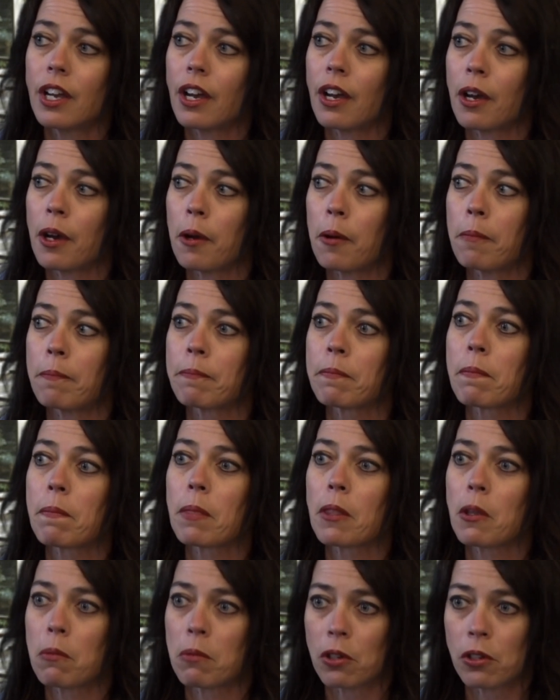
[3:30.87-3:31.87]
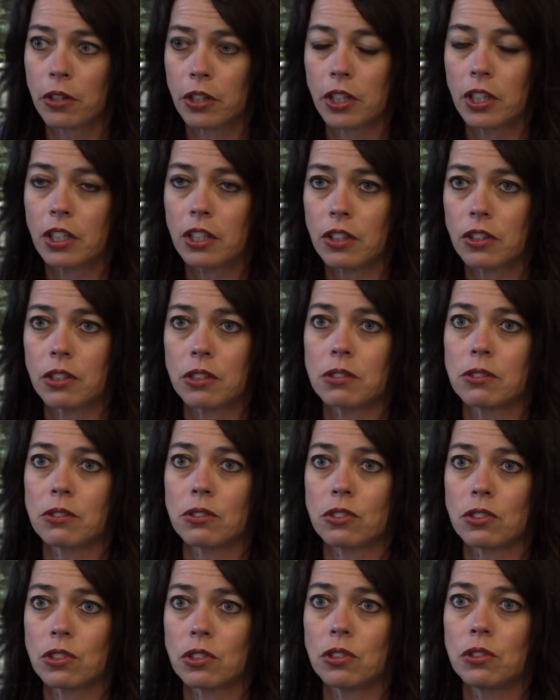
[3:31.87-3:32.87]
Um, we're looking at
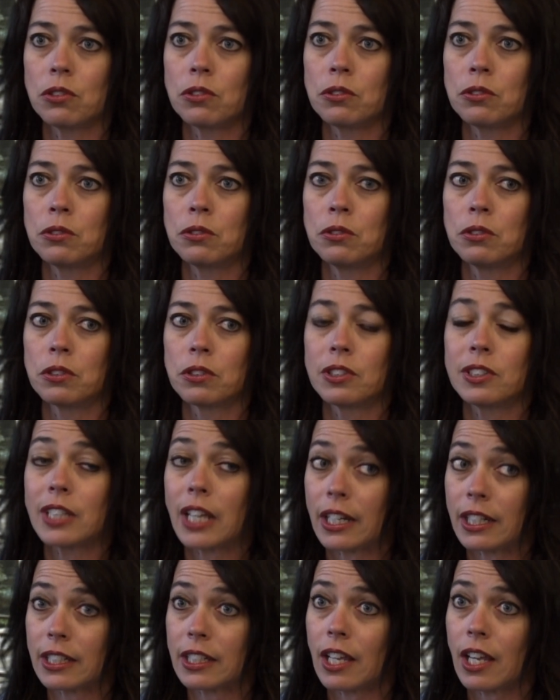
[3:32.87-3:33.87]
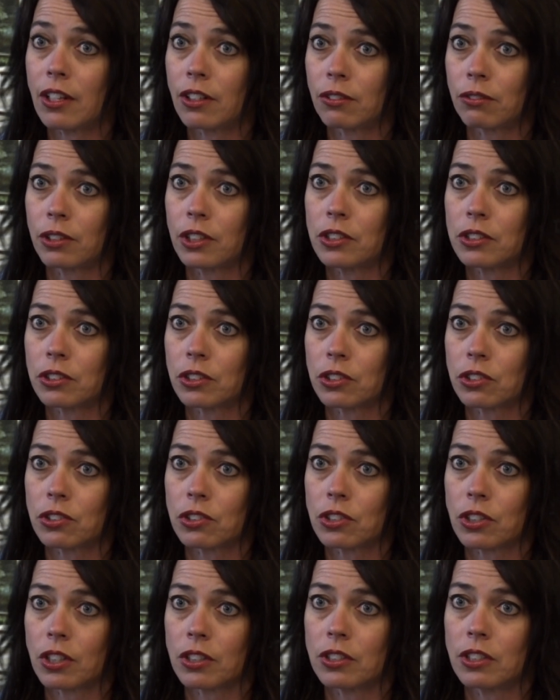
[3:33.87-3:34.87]
those two dedicated
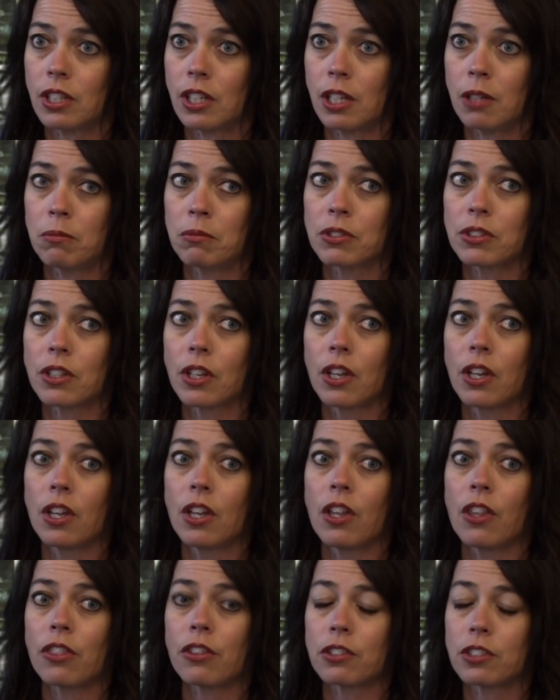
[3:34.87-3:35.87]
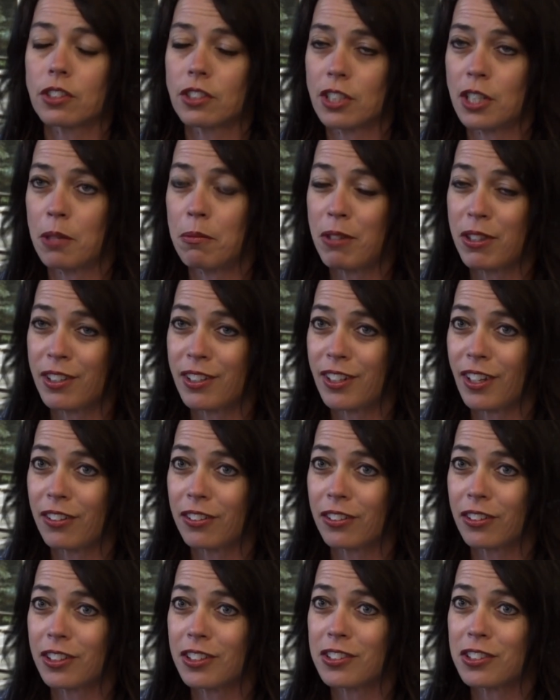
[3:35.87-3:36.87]
researchers on teams. There's a team in the
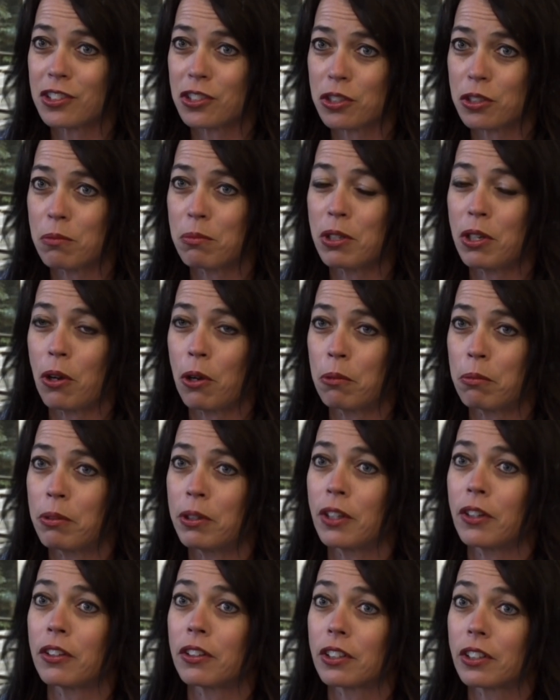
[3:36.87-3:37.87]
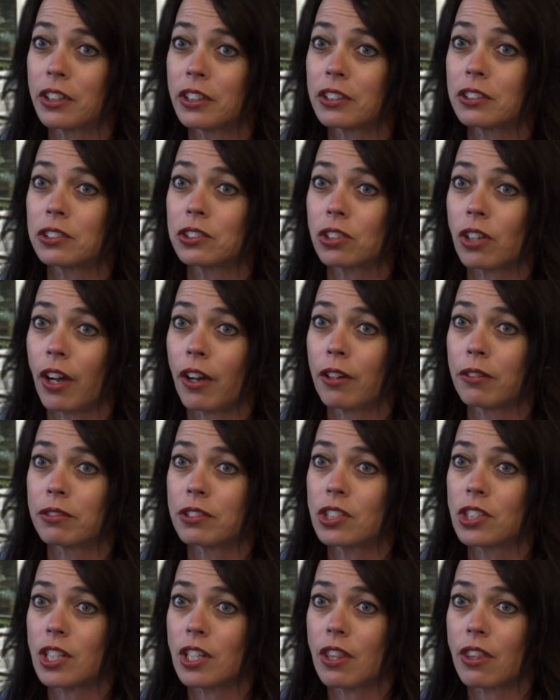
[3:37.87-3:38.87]
Netherlands that should be opening their clinical trial
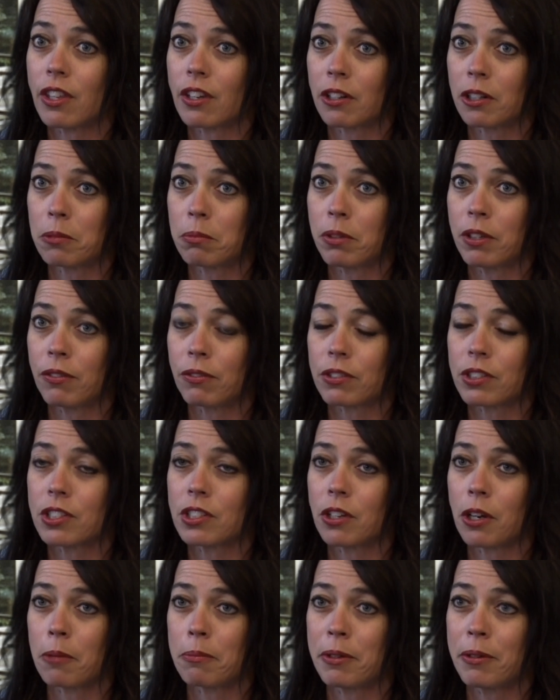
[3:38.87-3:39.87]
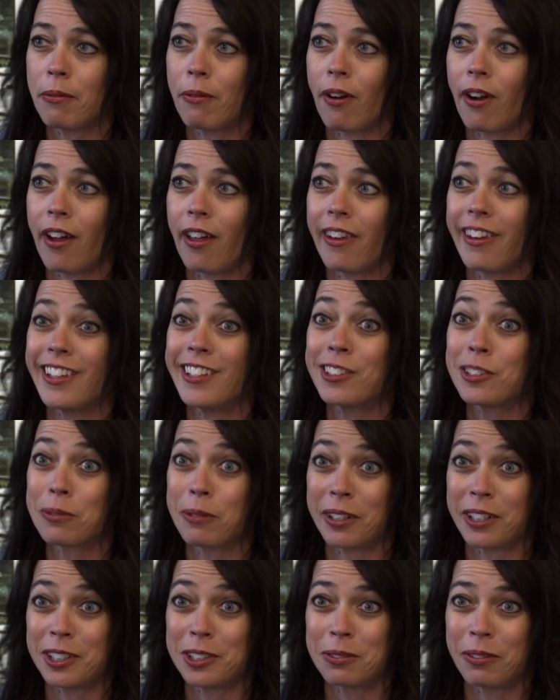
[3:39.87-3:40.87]
for gene therapy for CRB1 in
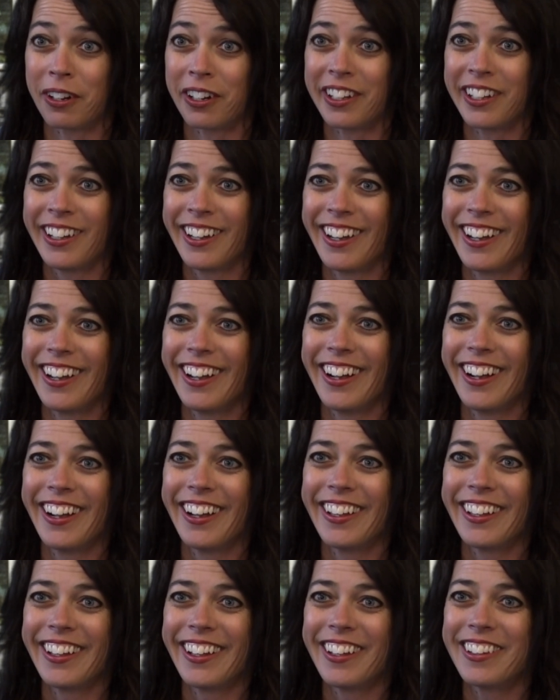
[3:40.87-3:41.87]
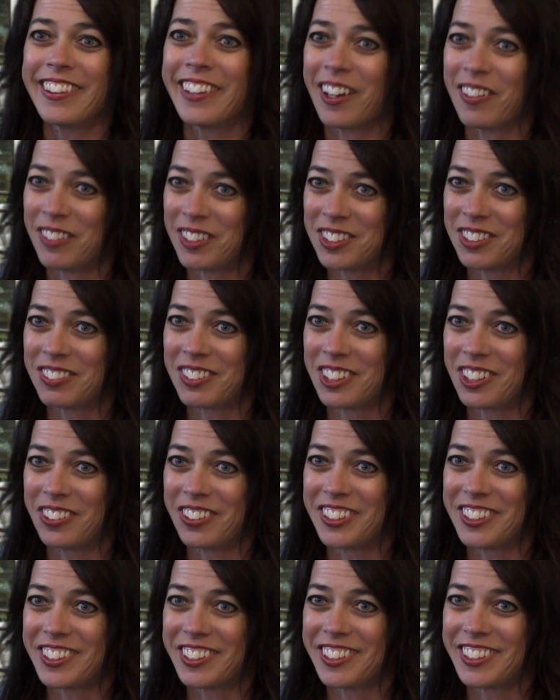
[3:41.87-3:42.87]
2020 not much of a
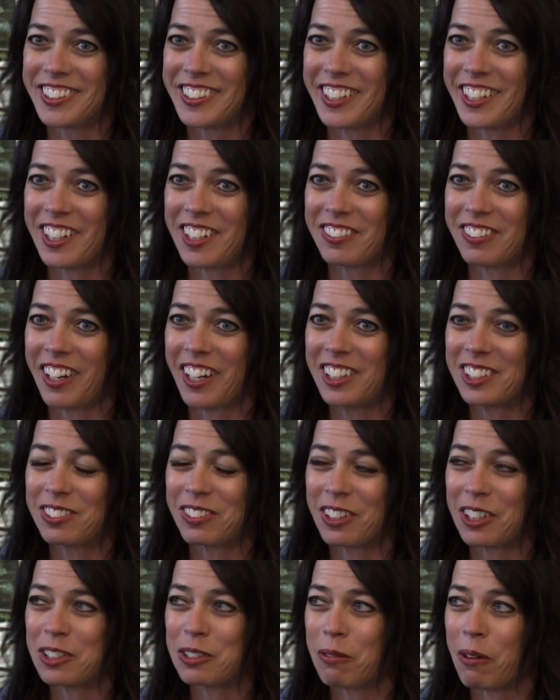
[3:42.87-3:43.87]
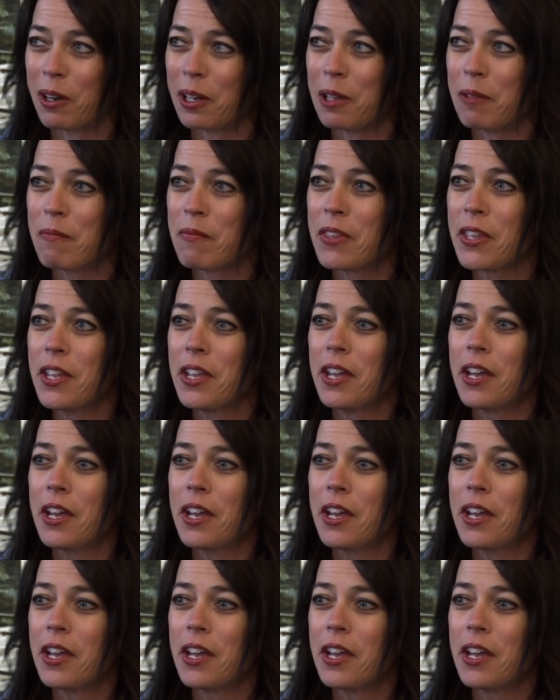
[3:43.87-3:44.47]
coincidence there, right? 2020.